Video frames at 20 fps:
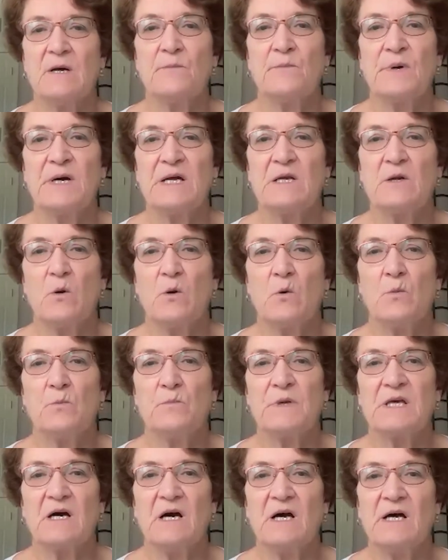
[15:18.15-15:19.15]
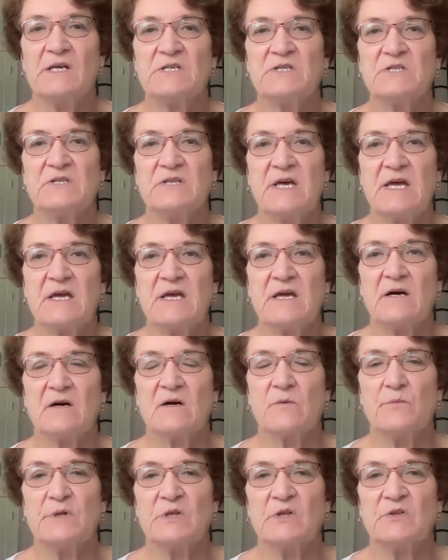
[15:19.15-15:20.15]
But because they
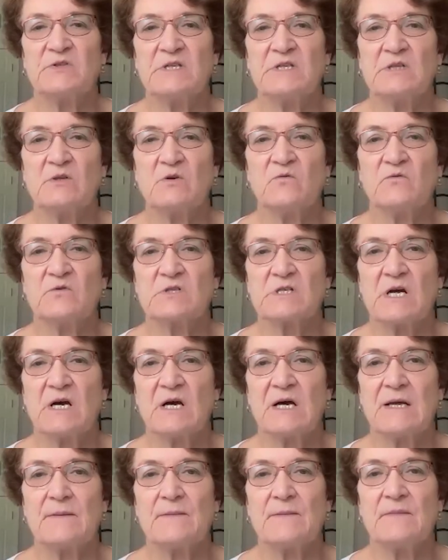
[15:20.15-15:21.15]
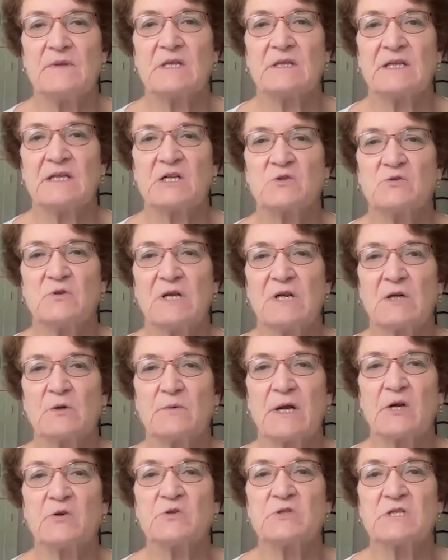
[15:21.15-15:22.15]
are built in over time, the electronic
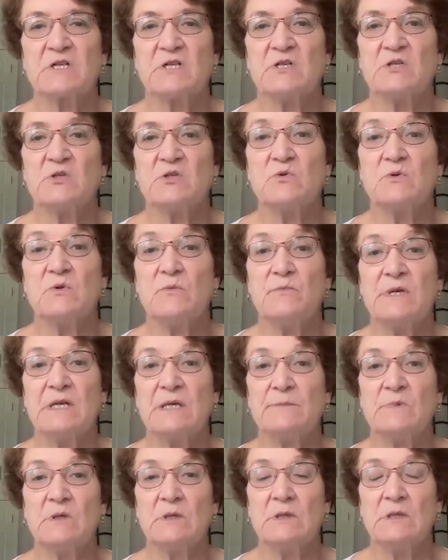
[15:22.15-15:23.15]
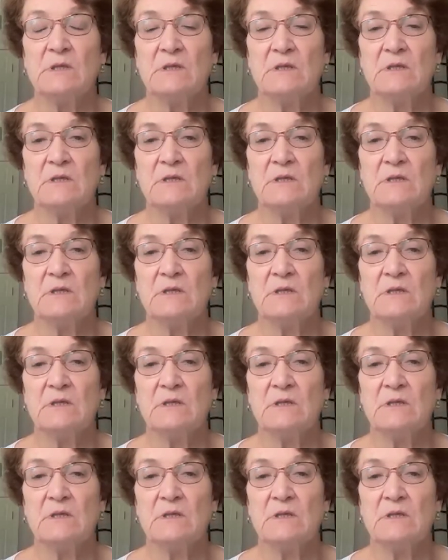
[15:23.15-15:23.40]
records can do the minimal